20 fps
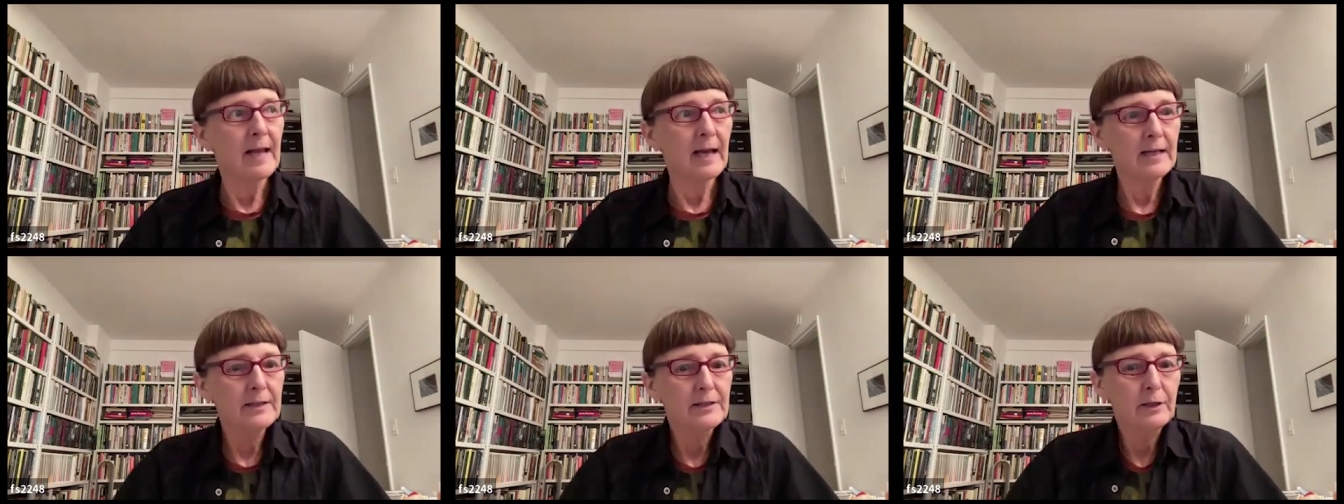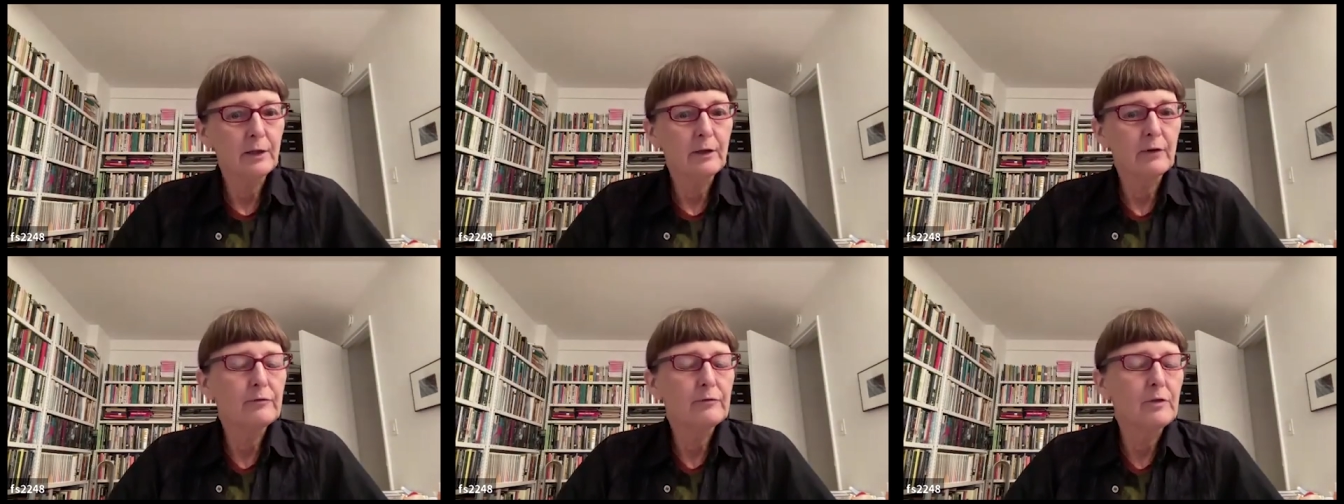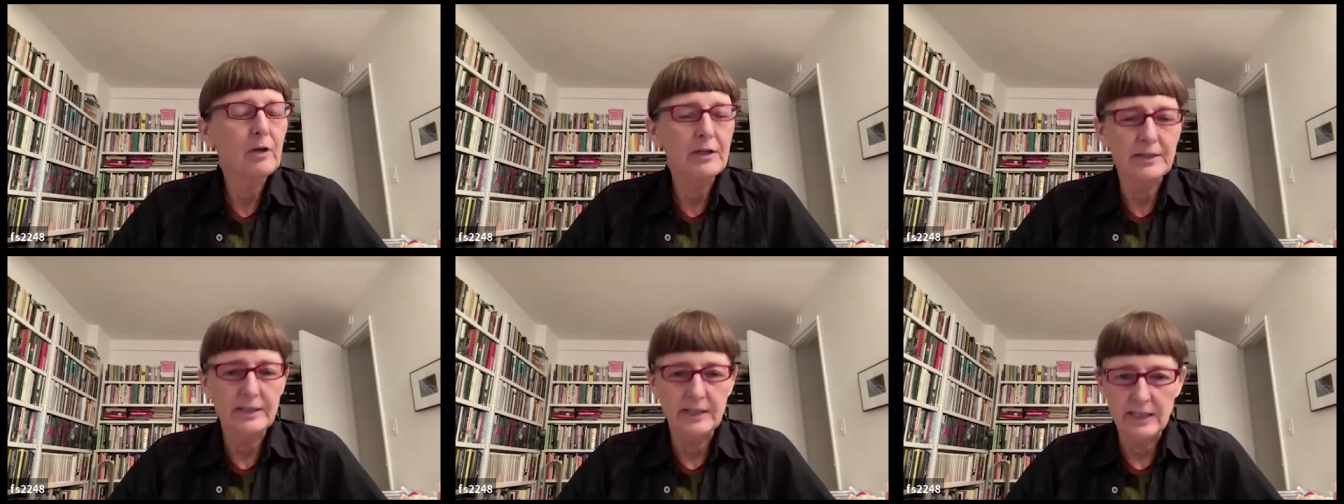a sort of
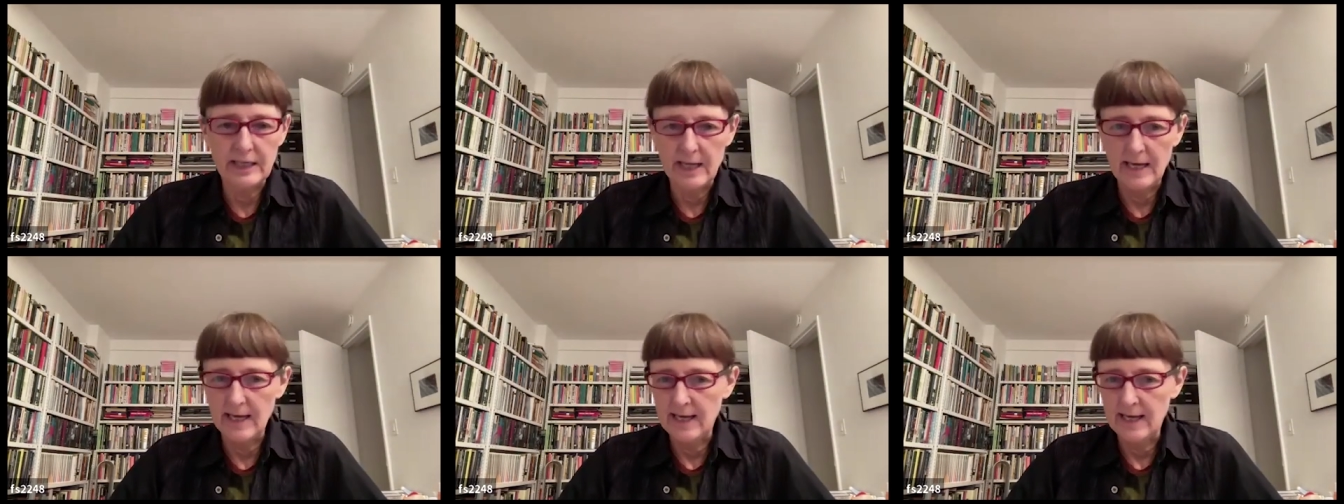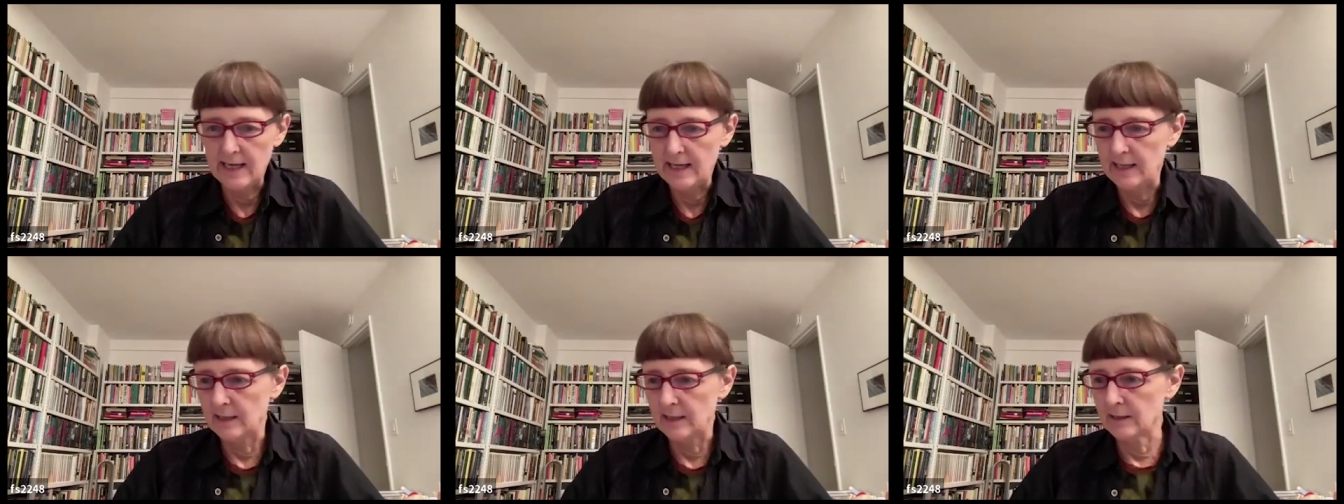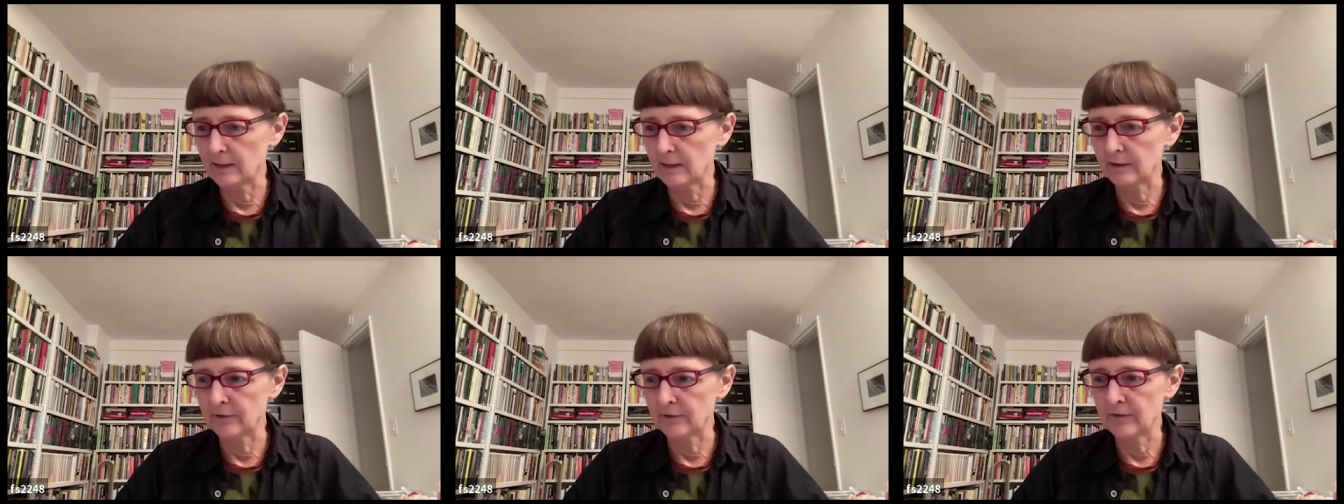dossier
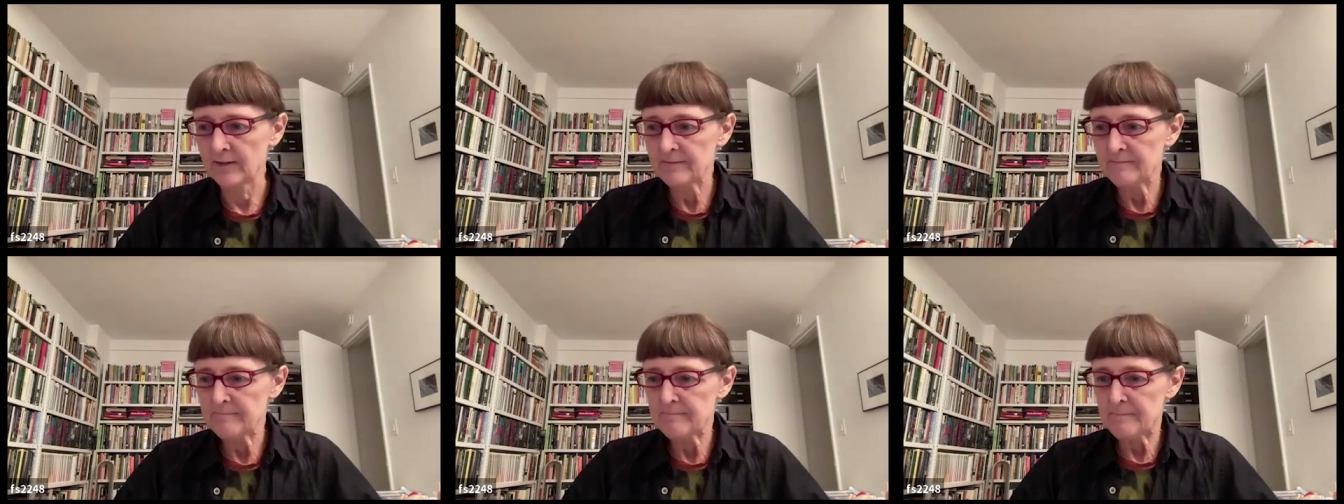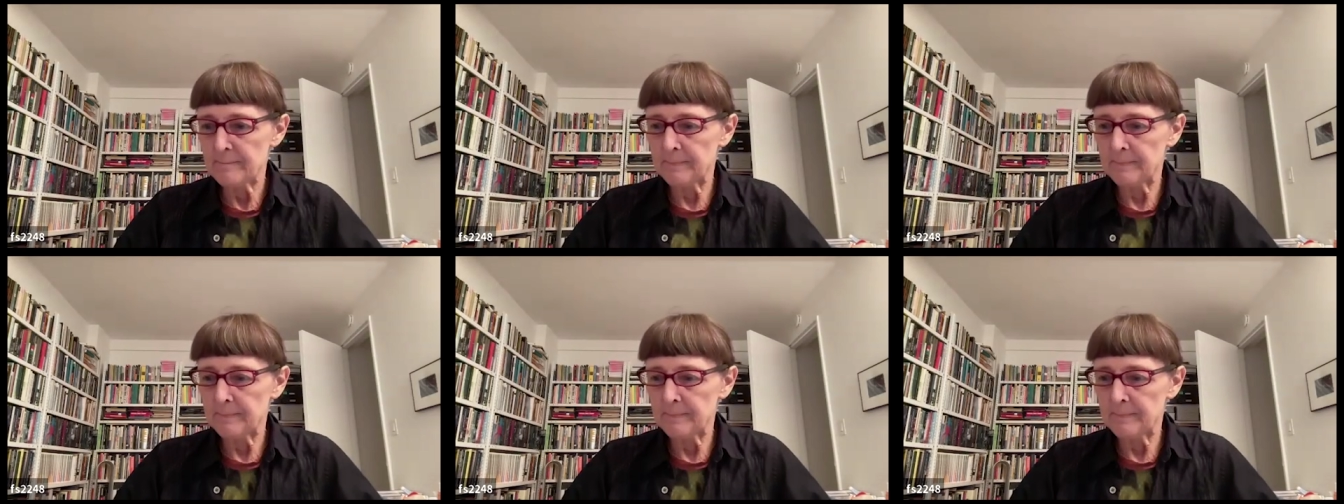of